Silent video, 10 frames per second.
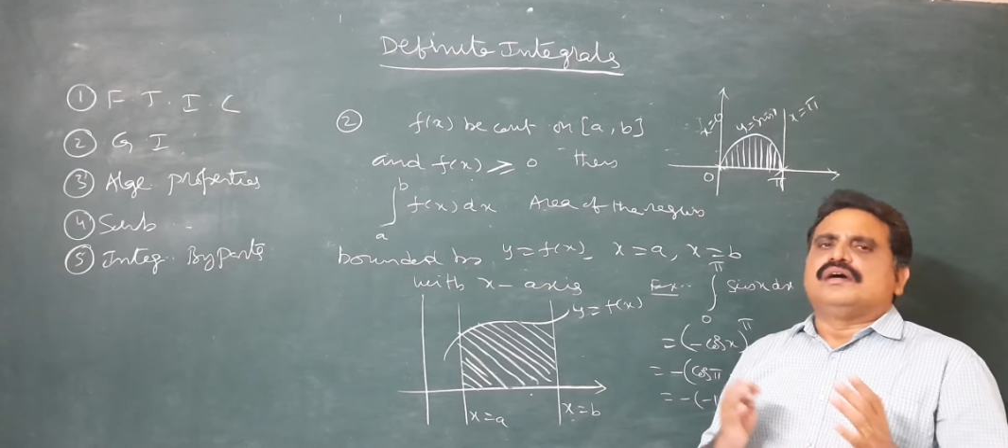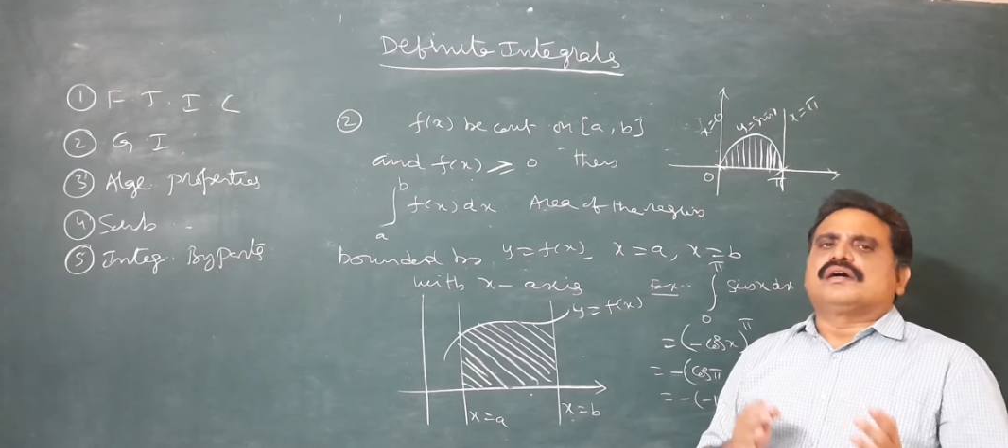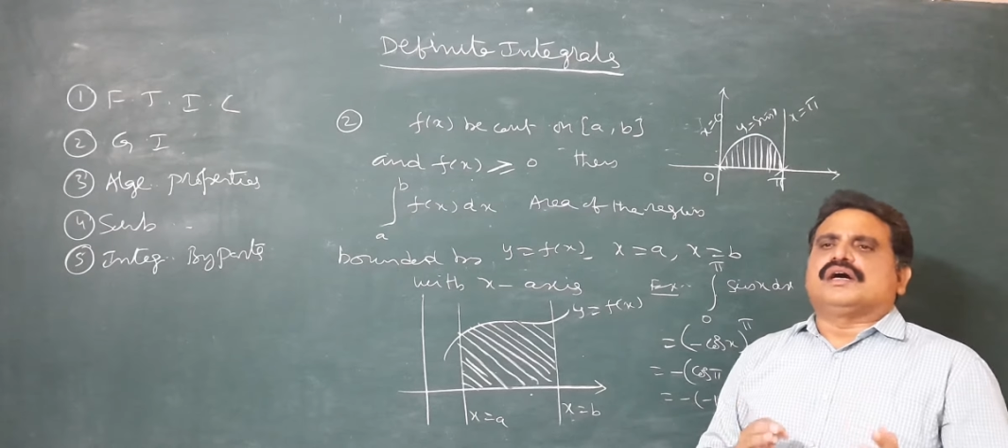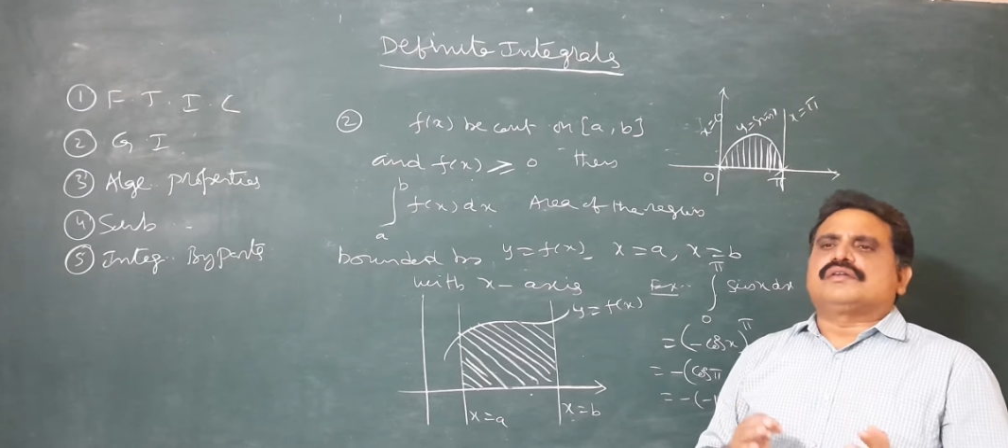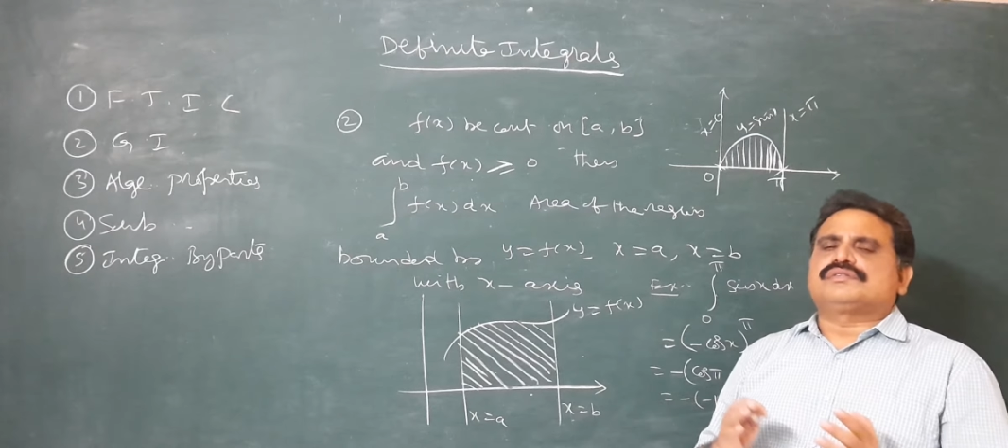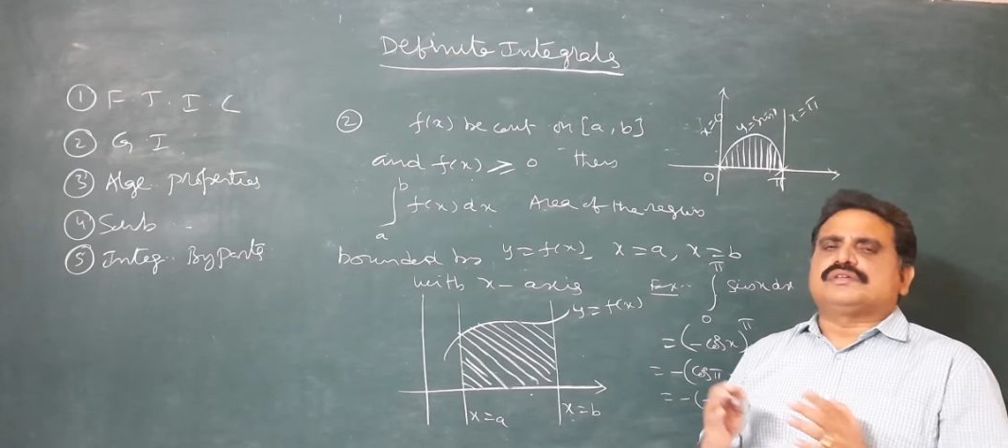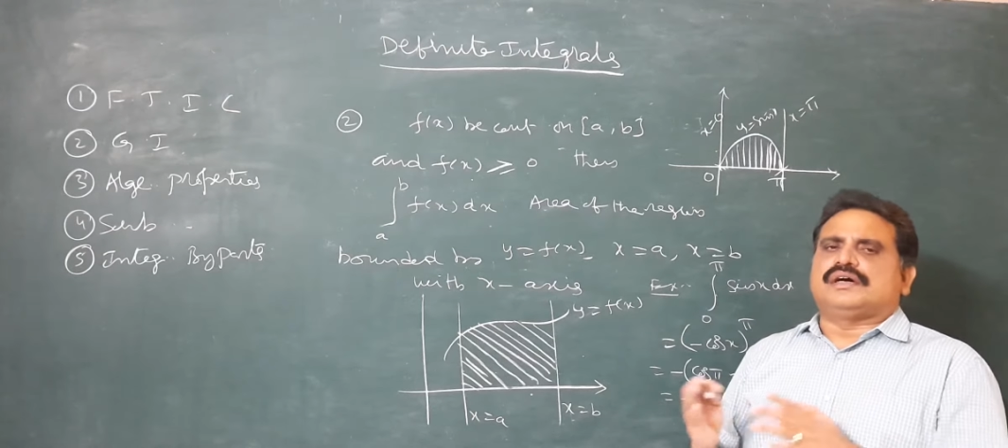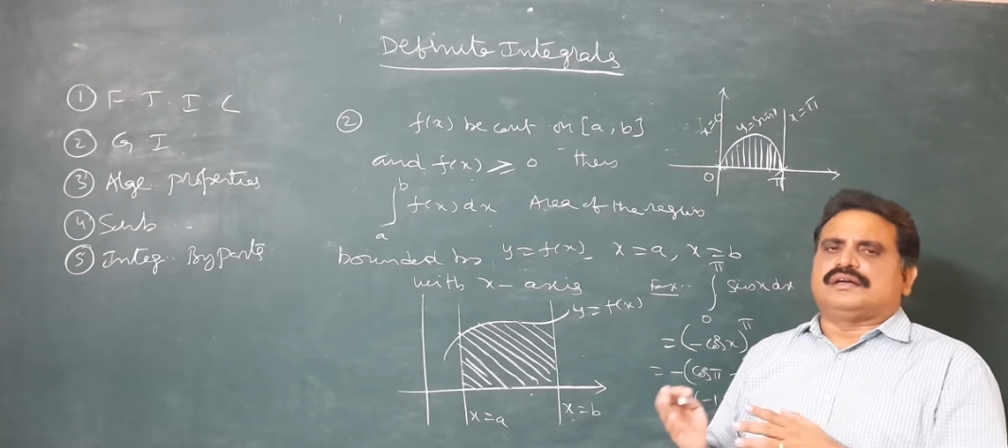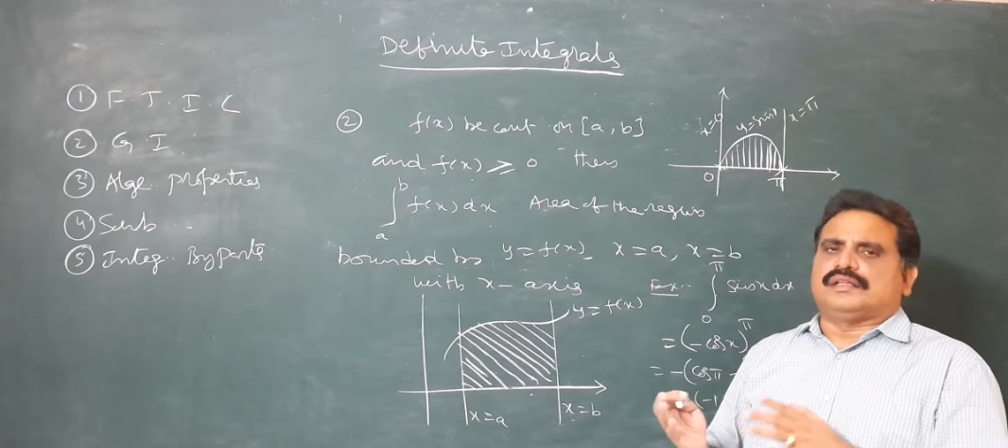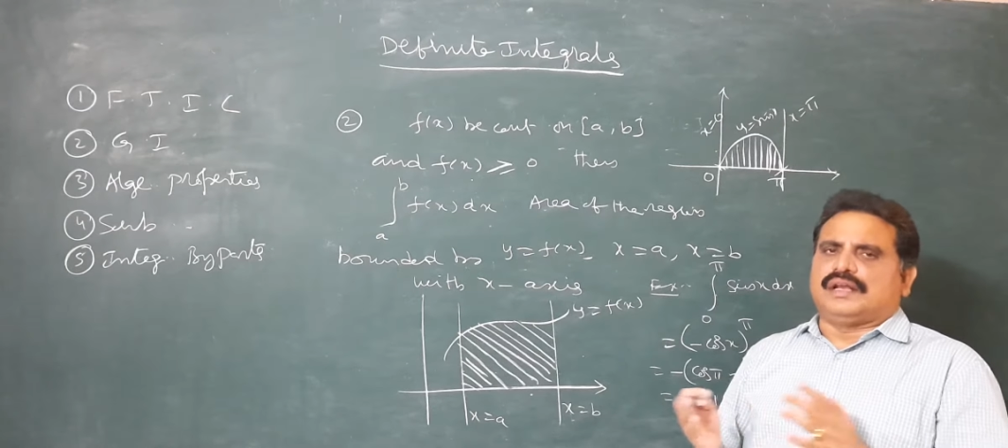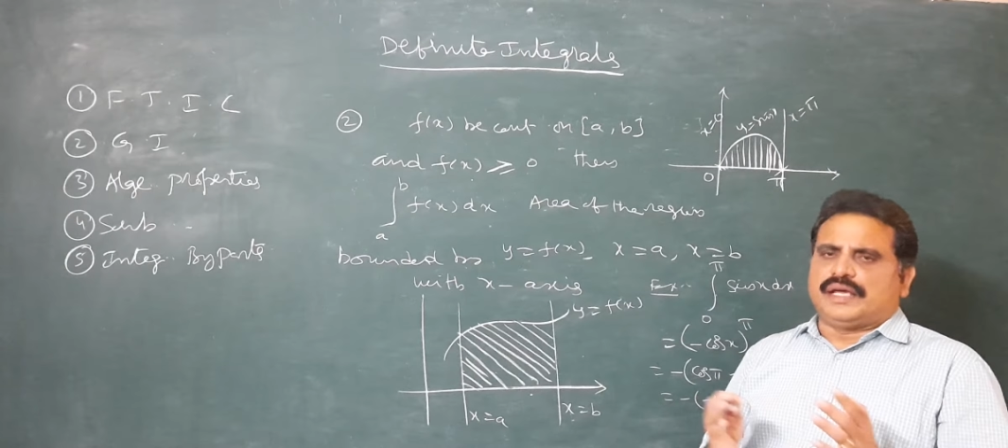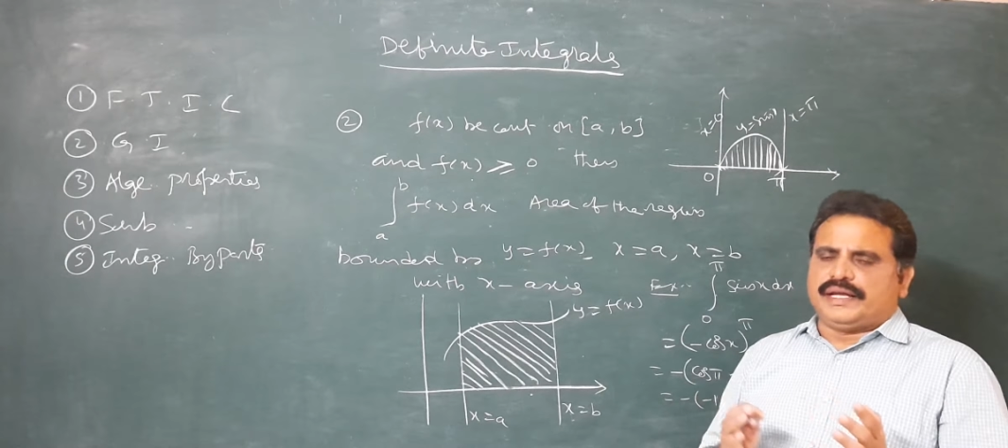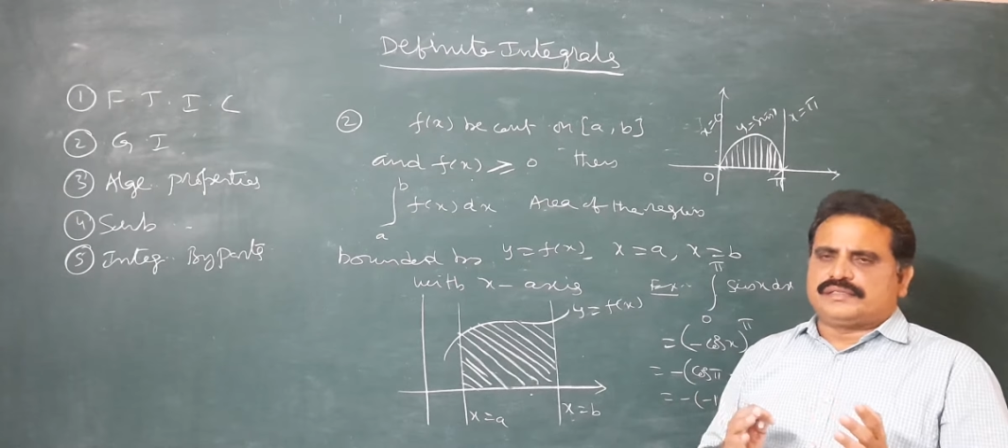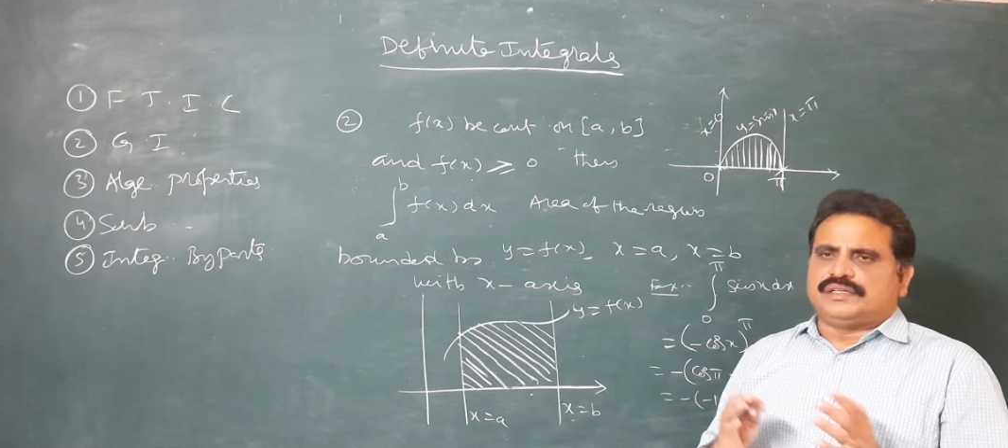curves and the lines,